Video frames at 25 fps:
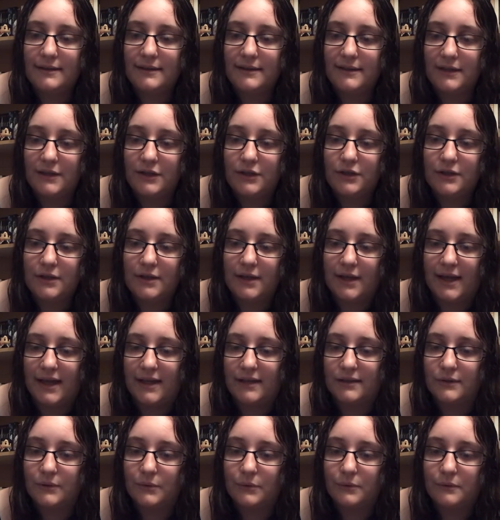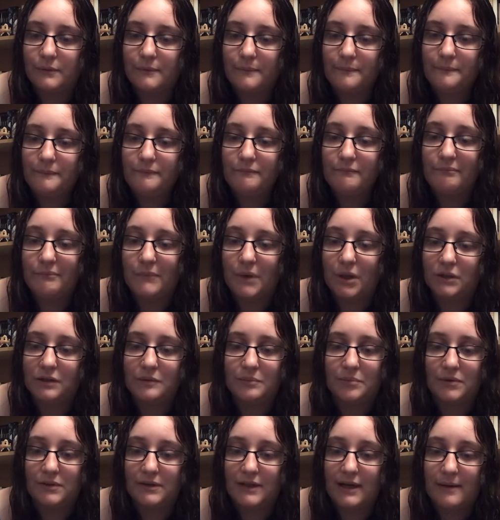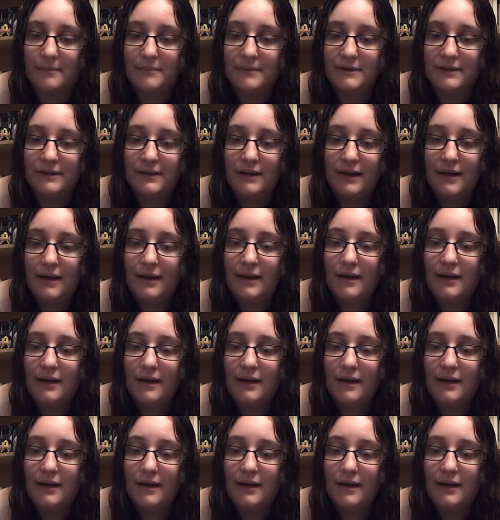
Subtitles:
a senior in high school, multiple times.